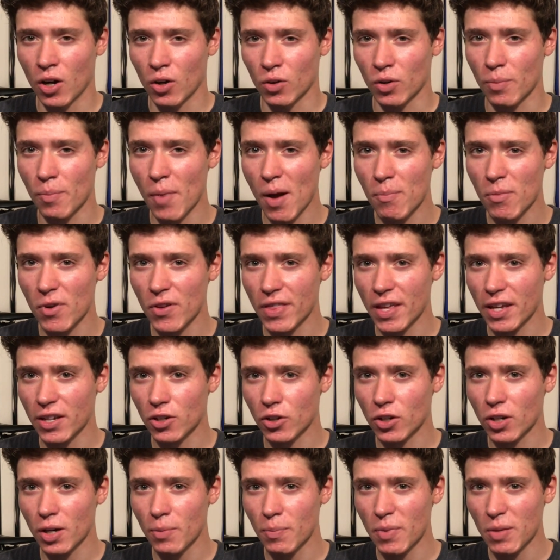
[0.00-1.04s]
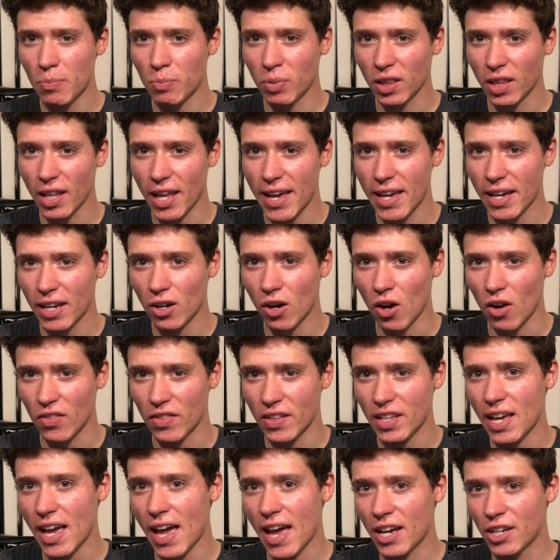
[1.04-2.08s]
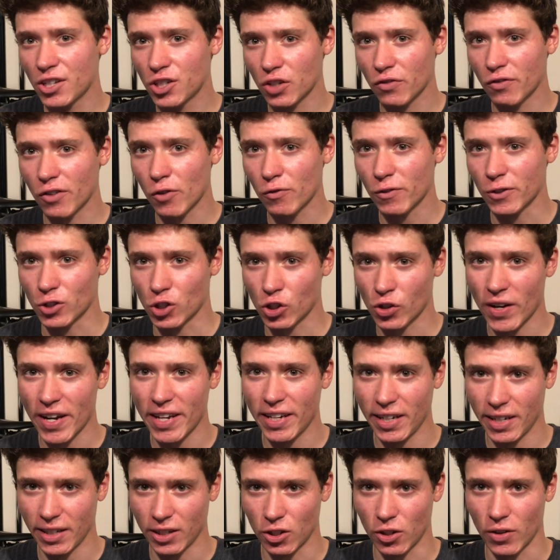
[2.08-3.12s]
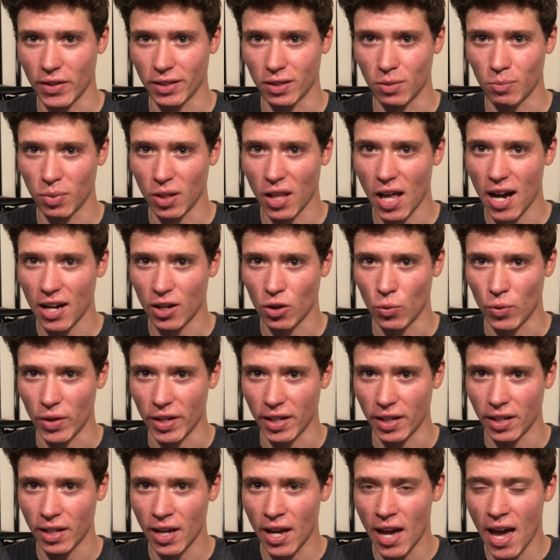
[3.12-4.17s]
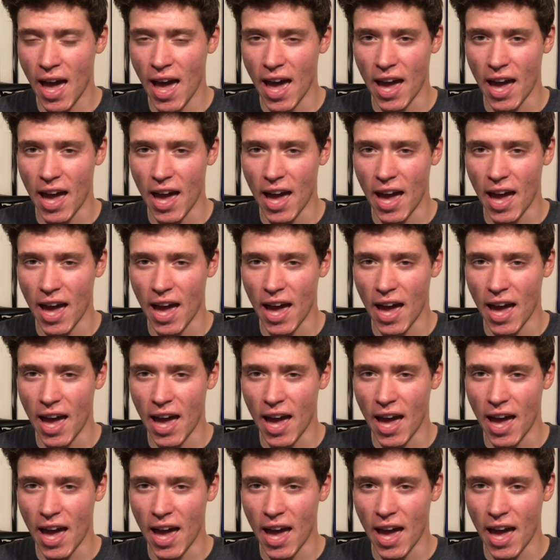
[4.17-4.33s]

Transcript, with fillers: Remember that you're going to be playing on the edge of overtraining during the block week,